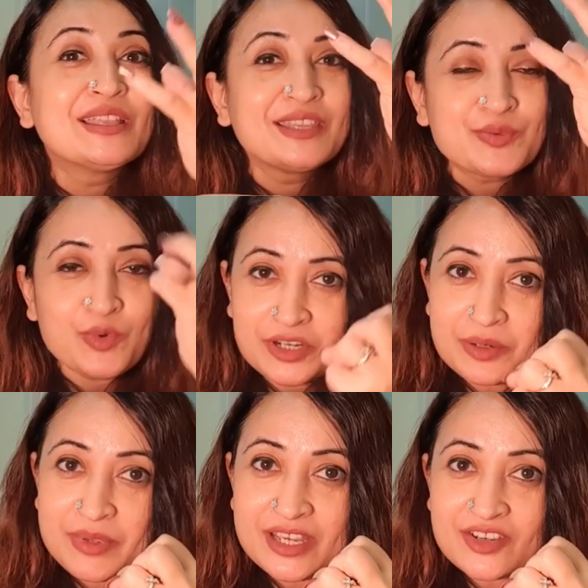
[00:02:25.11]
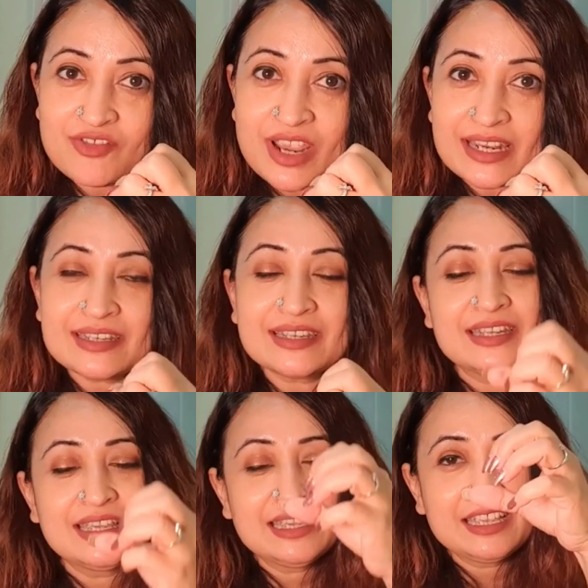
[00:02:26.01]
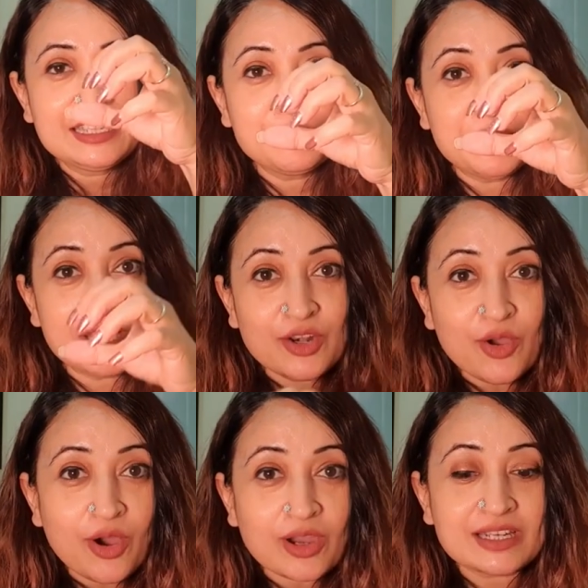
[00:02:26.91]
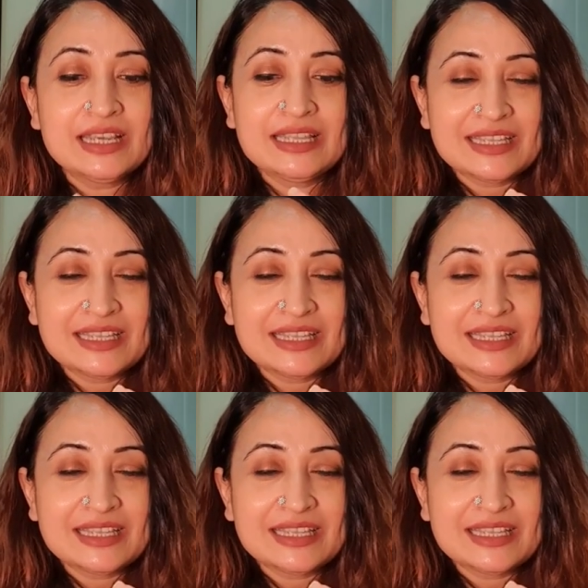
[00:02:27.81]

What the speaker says: There's water being attracted, it's being locked.